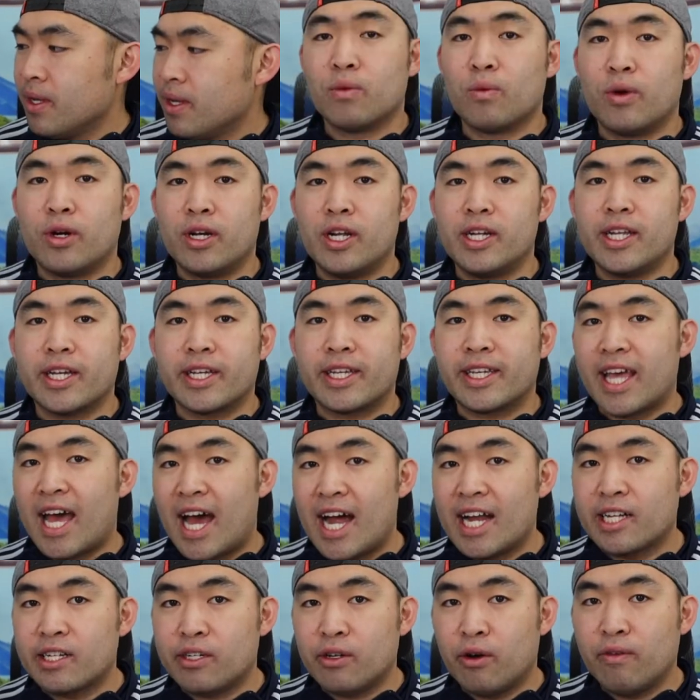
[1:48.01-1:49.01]
where there's like
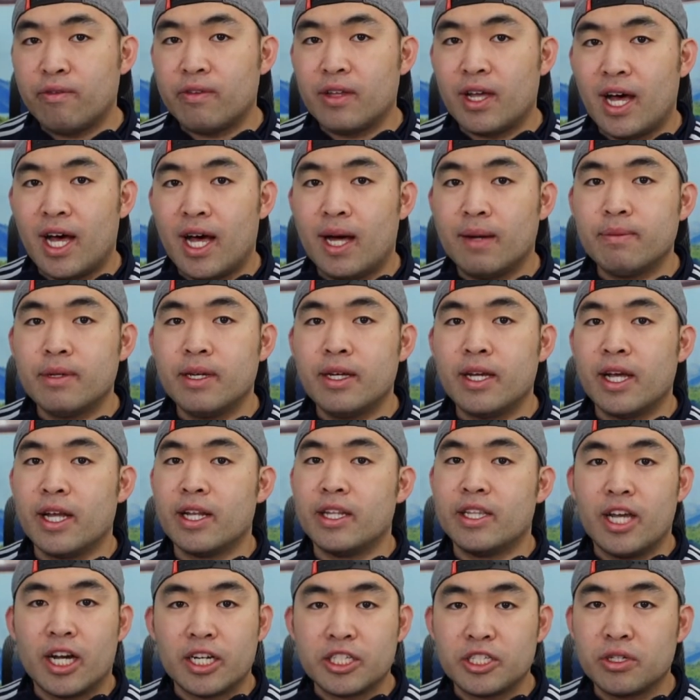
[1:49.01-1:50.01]
gas stovetop,
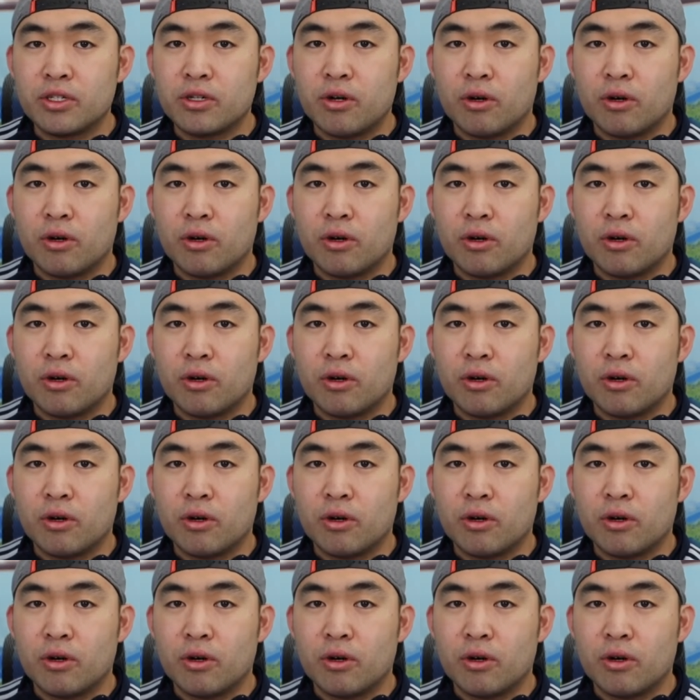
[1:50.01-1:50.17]
induction